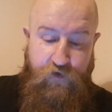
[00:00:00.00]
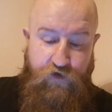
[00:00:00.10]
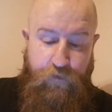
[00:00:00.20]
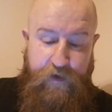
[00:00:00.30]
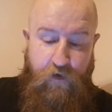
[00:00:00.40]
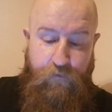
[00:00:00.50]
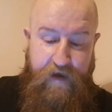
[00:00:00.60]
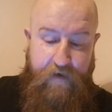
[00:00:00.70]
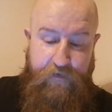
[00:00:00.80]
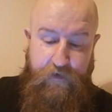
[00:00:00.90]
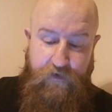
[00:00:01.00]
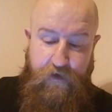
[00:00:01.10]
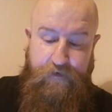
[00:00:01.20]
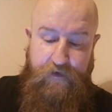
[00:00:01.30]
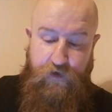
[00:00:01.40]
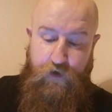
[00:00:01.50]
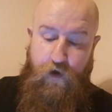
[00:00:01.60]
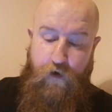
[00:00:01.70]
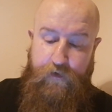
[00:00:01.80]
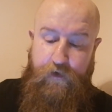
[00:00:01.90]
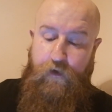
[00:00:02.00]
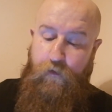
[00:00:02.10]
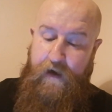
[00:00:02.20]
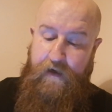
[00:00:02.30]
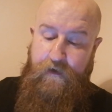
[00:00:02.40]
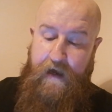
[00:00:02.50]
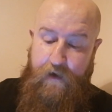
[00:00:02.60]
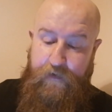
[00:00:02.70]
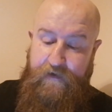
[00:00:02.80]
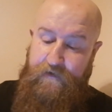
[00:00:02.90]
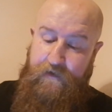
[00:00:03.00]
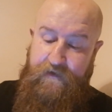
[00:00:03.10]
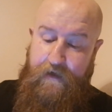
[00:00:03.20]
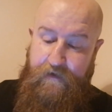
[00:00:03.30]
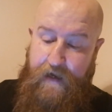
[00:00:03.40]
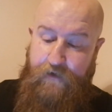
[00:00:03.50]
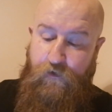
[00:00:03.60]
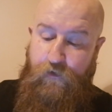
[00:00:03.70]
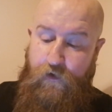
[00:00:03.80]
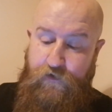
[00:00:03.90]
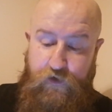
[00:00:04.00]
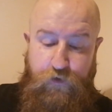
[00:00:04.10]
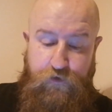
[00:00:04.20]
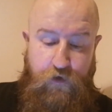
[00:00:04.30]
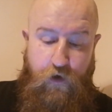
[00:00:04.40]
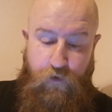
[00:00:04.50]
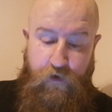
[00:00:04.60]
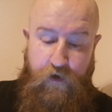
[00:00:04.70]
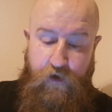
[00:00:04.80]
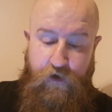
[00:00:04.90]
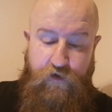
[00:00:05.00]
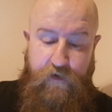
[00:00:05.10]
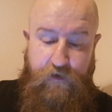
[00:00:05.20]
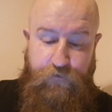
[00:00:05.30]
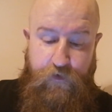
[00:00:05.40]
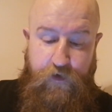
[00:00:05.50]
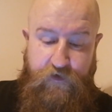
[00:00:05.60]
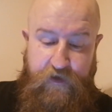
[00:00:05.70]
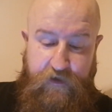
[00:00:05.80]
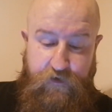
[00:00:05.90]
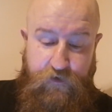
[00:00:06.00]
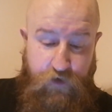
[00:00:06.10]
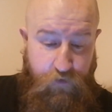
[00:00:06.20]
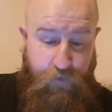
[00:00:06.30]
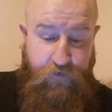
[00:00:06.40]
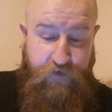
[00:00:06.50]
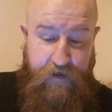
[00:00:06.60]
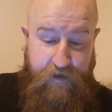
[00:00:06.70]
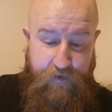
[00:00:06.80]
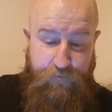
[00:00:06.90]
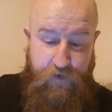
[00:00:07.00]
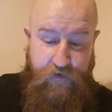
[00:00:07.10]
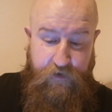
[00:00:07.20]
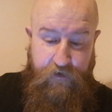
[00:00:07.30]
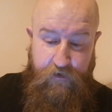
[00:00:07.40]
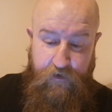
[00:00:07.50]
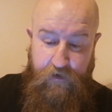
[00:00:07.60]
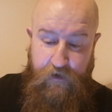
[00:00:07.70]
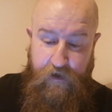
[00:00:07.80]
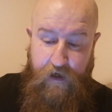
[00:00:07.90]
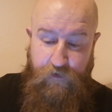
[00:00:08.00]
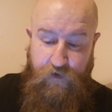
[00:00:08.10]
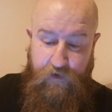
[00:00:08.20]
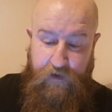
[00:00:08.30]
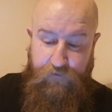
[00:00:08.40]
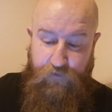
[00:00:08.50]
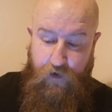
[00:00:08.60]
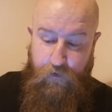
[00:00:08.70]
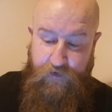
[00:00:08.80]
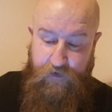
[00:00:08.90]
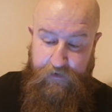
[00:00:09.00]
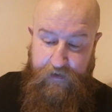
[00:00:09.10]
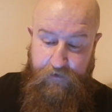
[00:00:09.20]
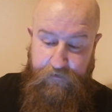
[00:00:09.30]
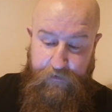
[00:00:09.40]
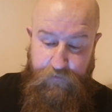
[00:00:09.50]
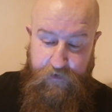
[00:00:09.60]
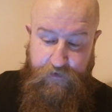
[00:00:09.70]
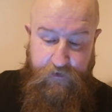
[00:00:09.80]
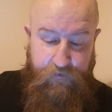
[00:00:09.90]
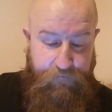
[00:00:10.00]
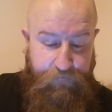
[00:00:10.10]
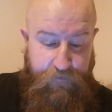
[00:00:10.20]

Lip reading: Summing up the evidence, Assistant Coroner Lorraine Harris said Daniel lost 2 stone during his first 2 months in the prison and was looking forward to leaving prison.